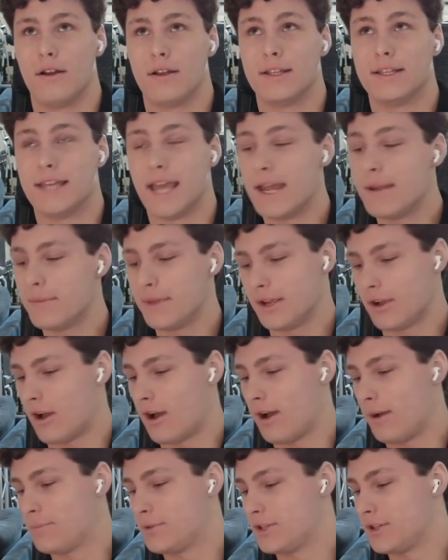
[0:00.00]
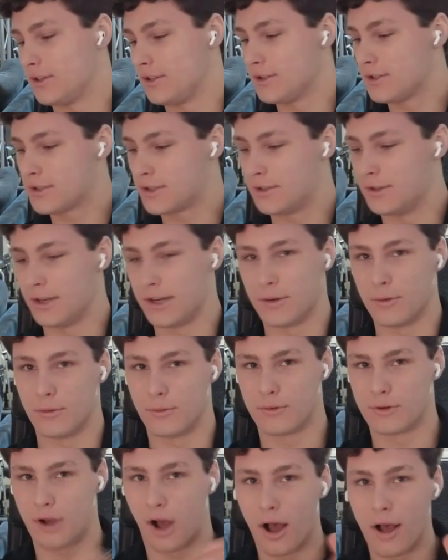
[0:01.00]
gaming options, the new
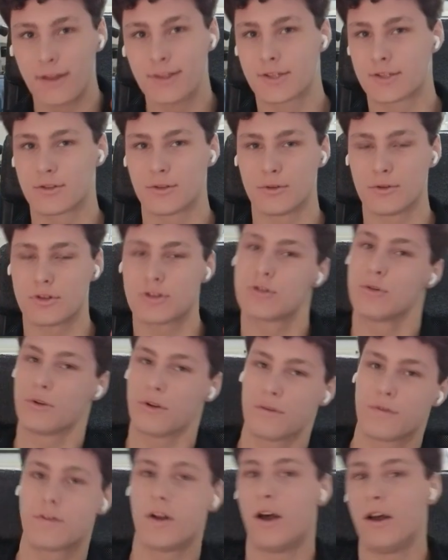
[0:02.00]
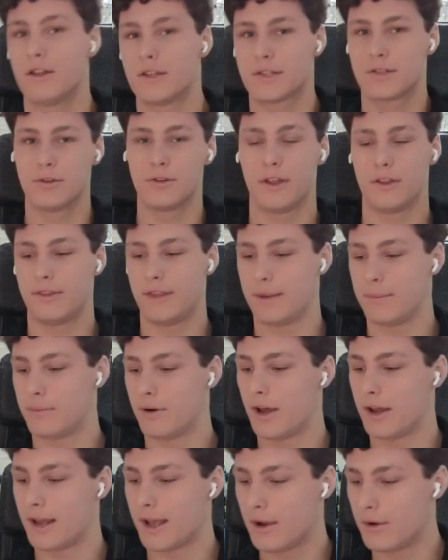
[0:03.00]
sort of console that they
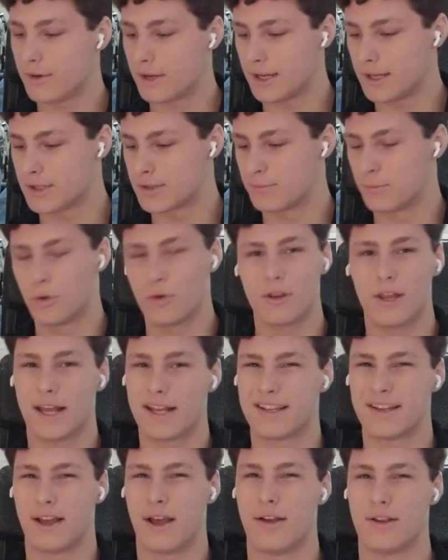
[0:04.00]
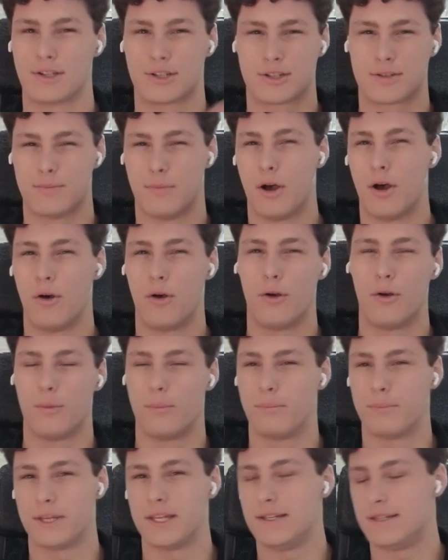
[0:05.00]
brought out, it's more like a small
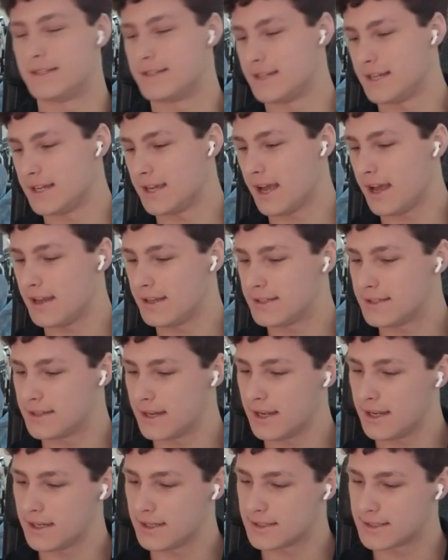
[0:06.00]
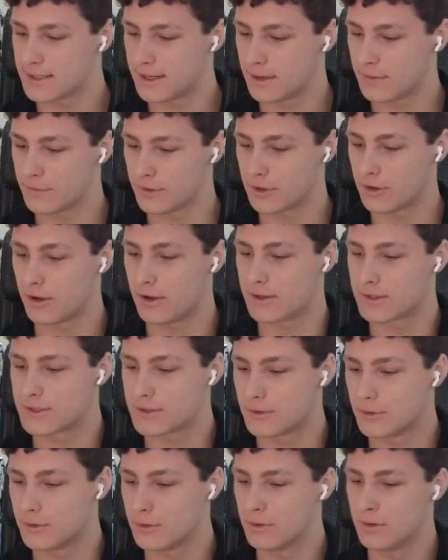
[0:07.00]
PC, I'd say, instead of a
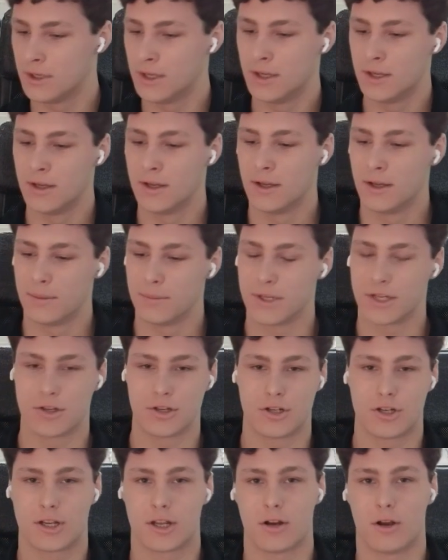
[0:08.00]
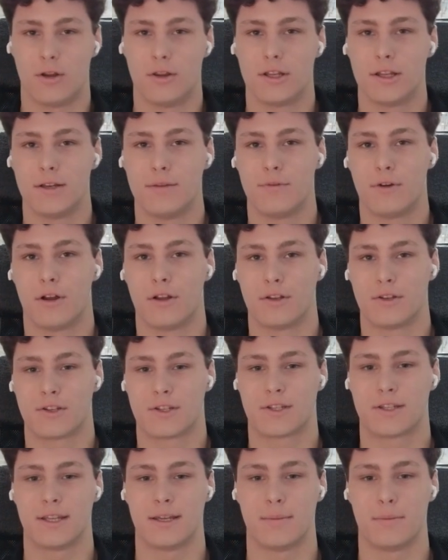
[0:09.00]
console, because you can only run
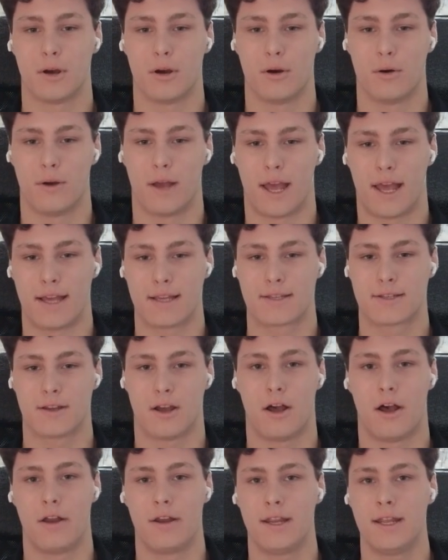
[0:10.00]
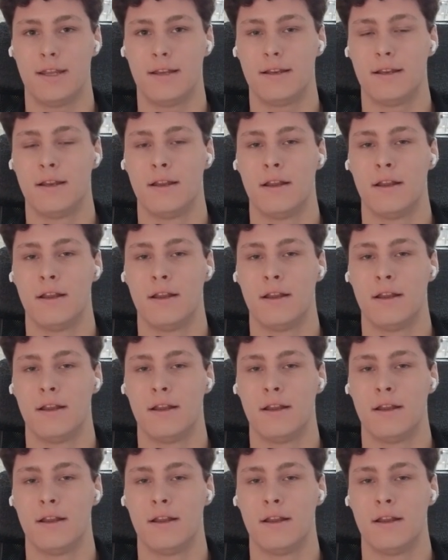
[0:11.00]
Steam OS on it.